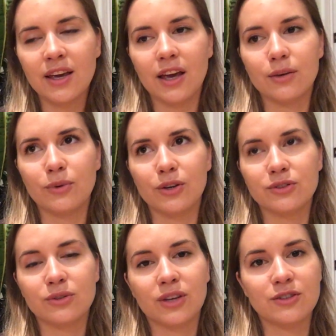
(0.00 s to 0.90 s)
And we
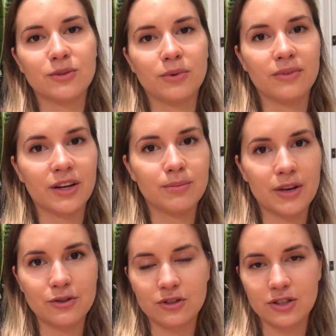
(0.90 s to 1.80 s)
also get to provide
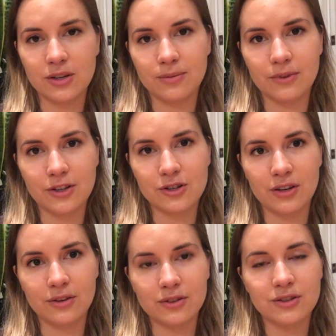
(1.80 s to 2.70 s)
mentorship for each
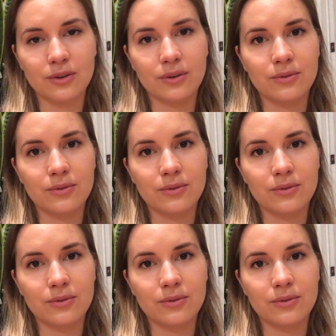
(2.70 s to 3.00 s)
other. So